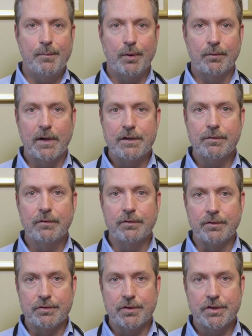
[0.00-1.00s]
parenteral
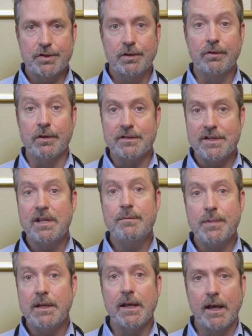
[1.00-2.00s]
nutrition, or
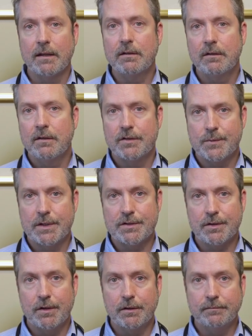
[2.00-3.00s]
TPN is what
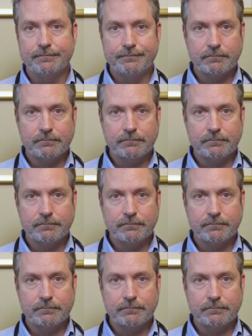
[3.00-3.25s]
it's called.